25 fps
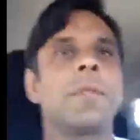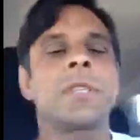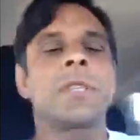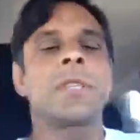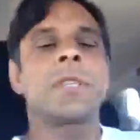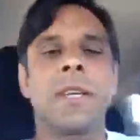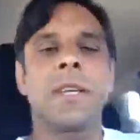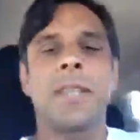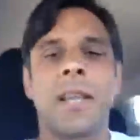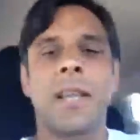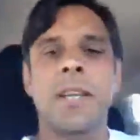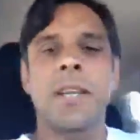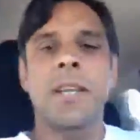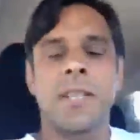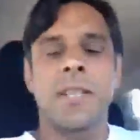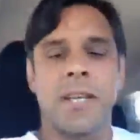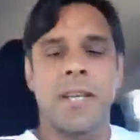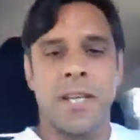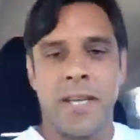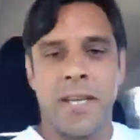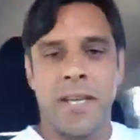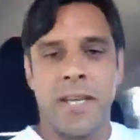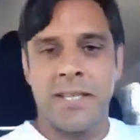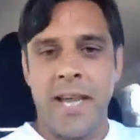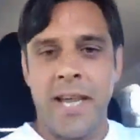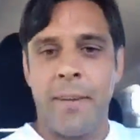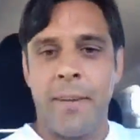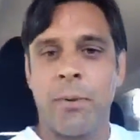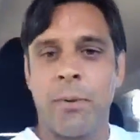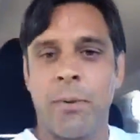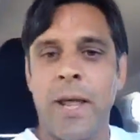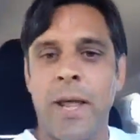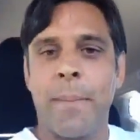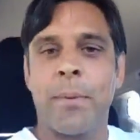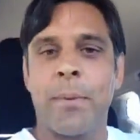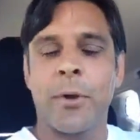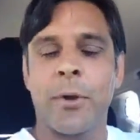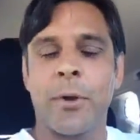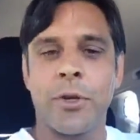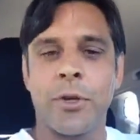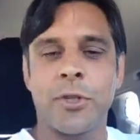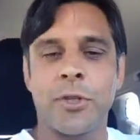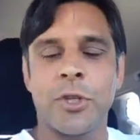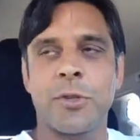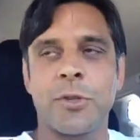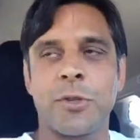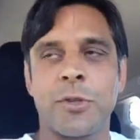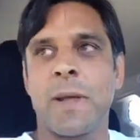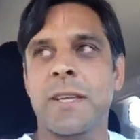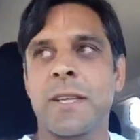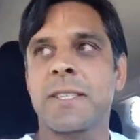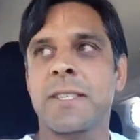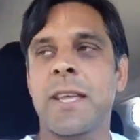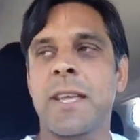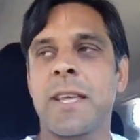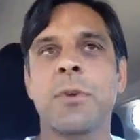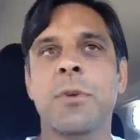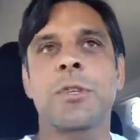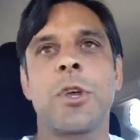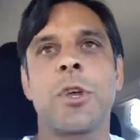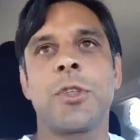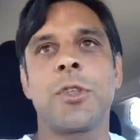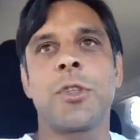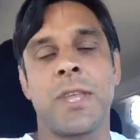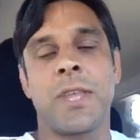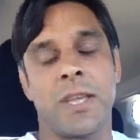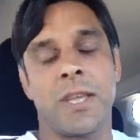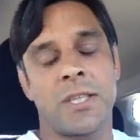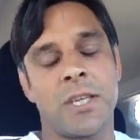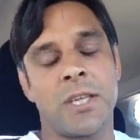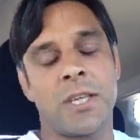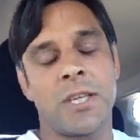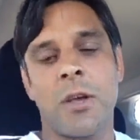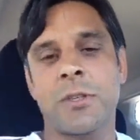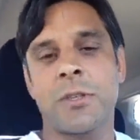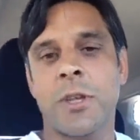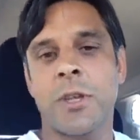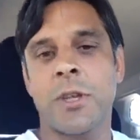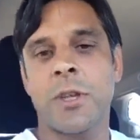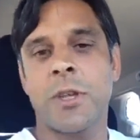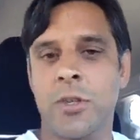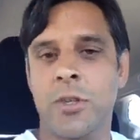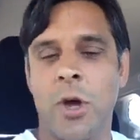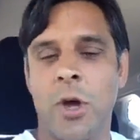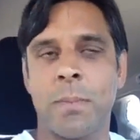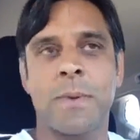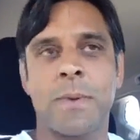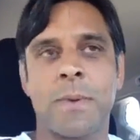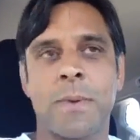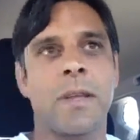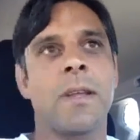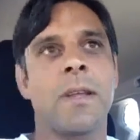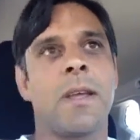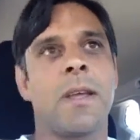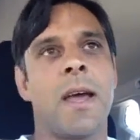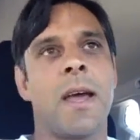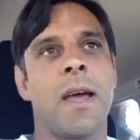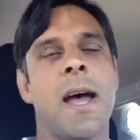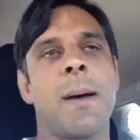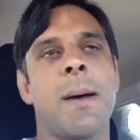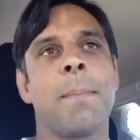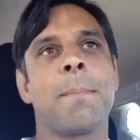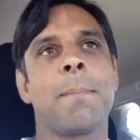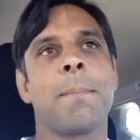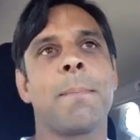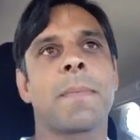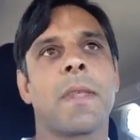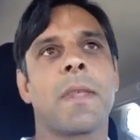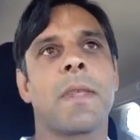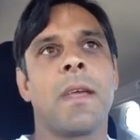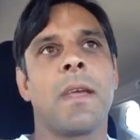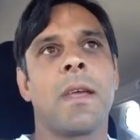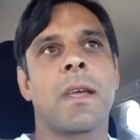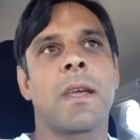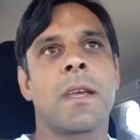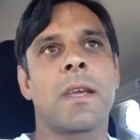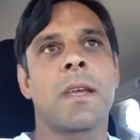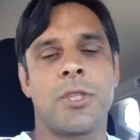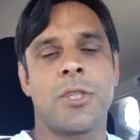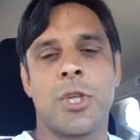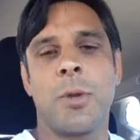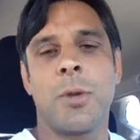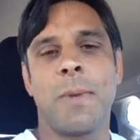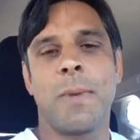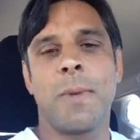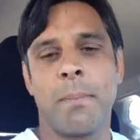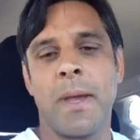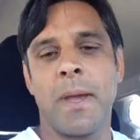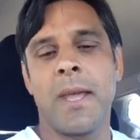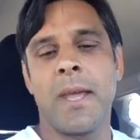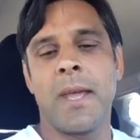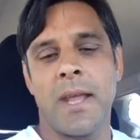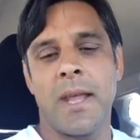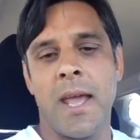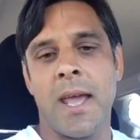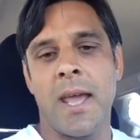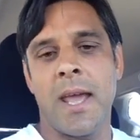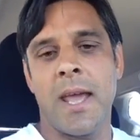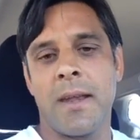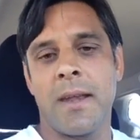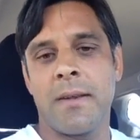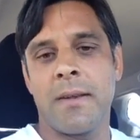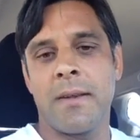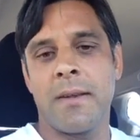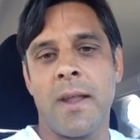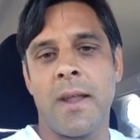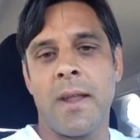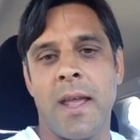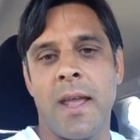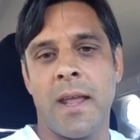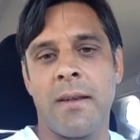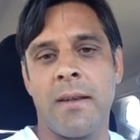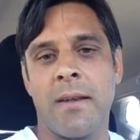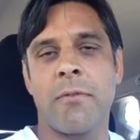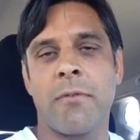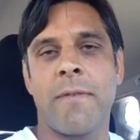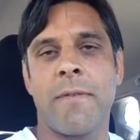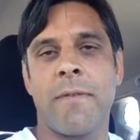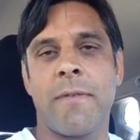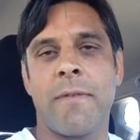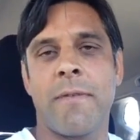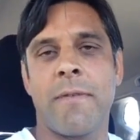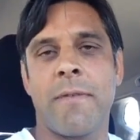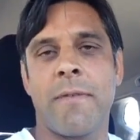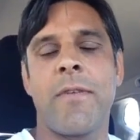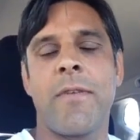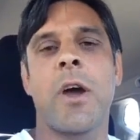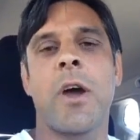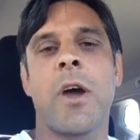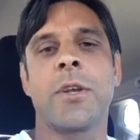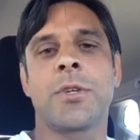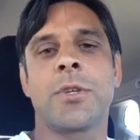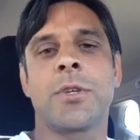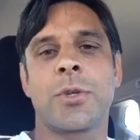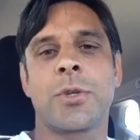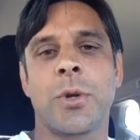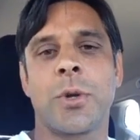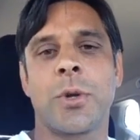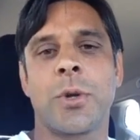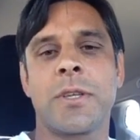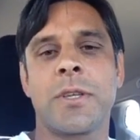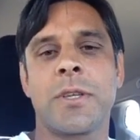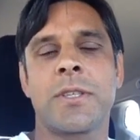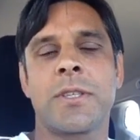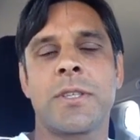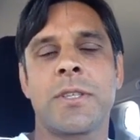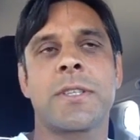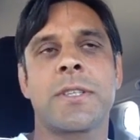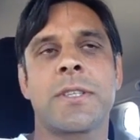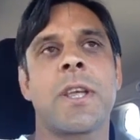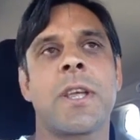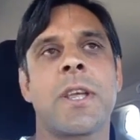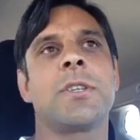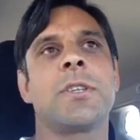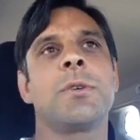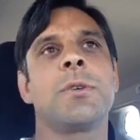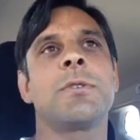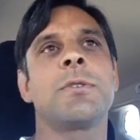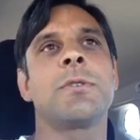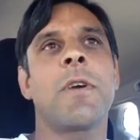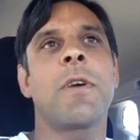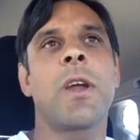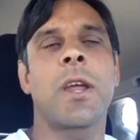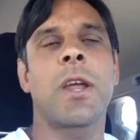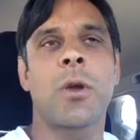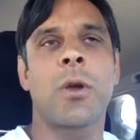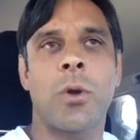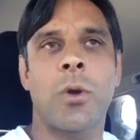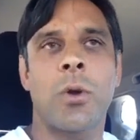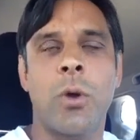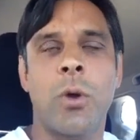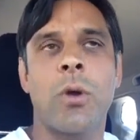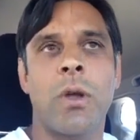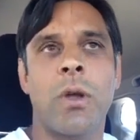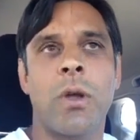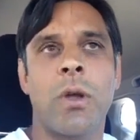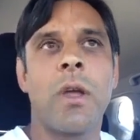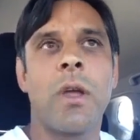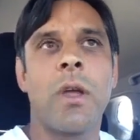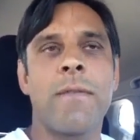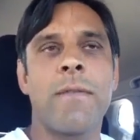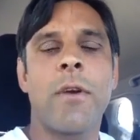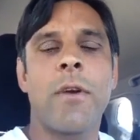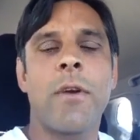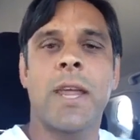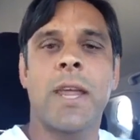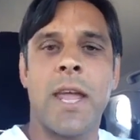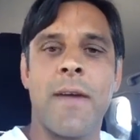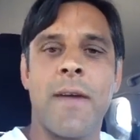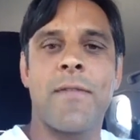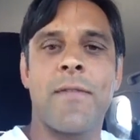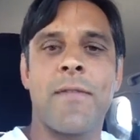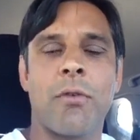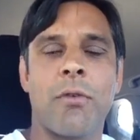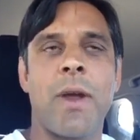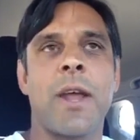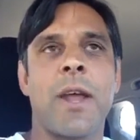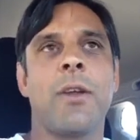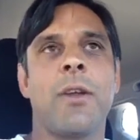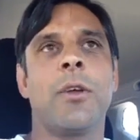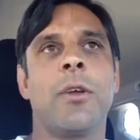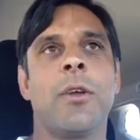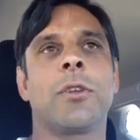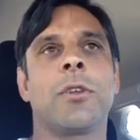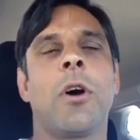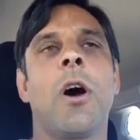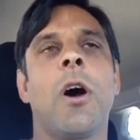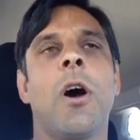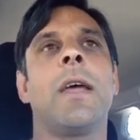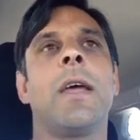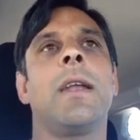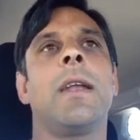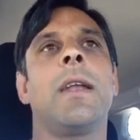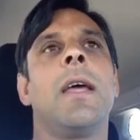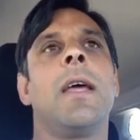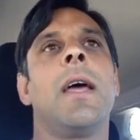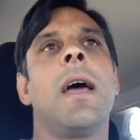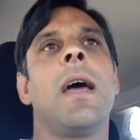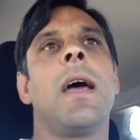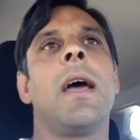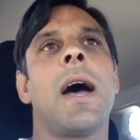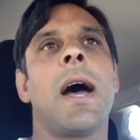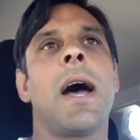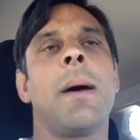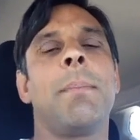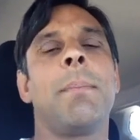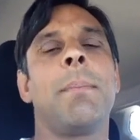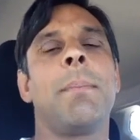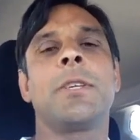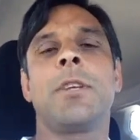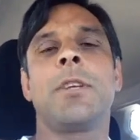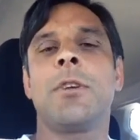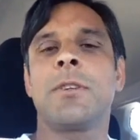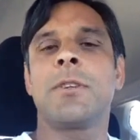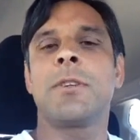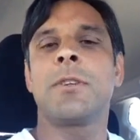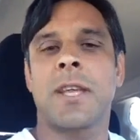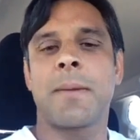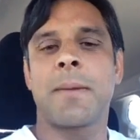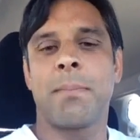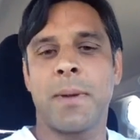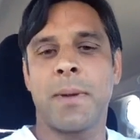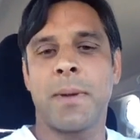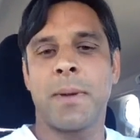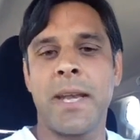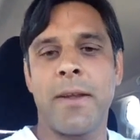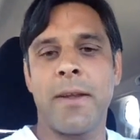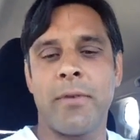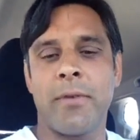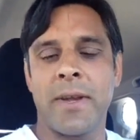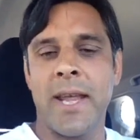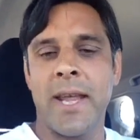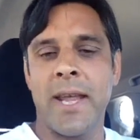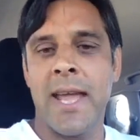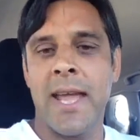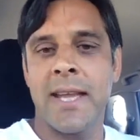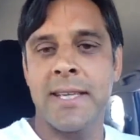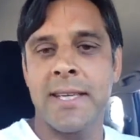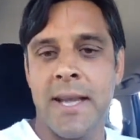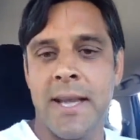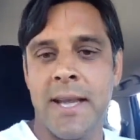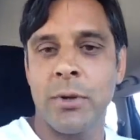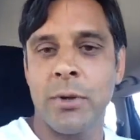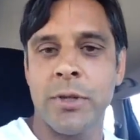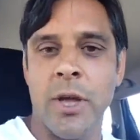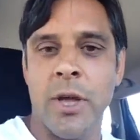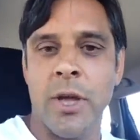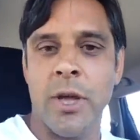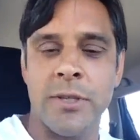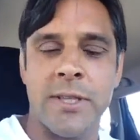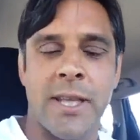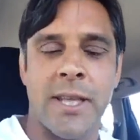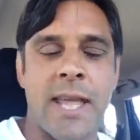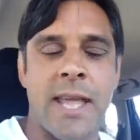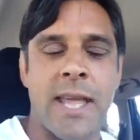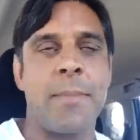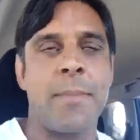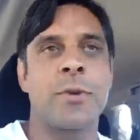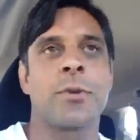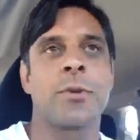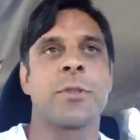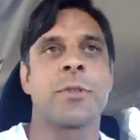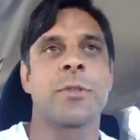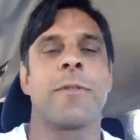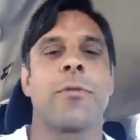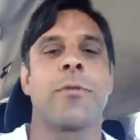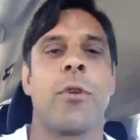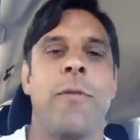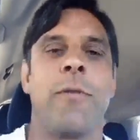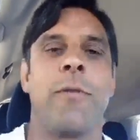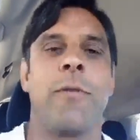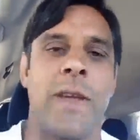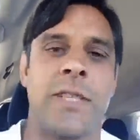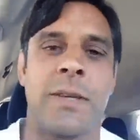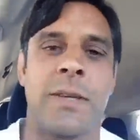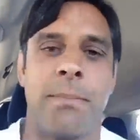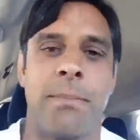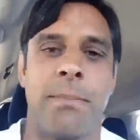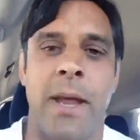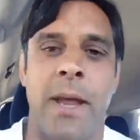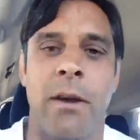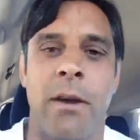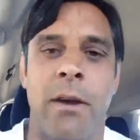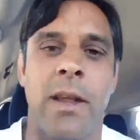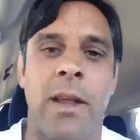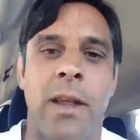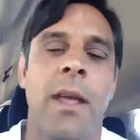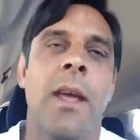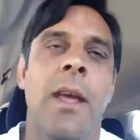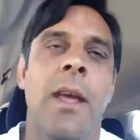she diligently doubled up on her Juice Plus. That was her thing. She also stopped consuming meat and refined sugars. So she was very, very careful around her diet. But she used to complete every day and double dose the capsules, the fruit, veg, and berry.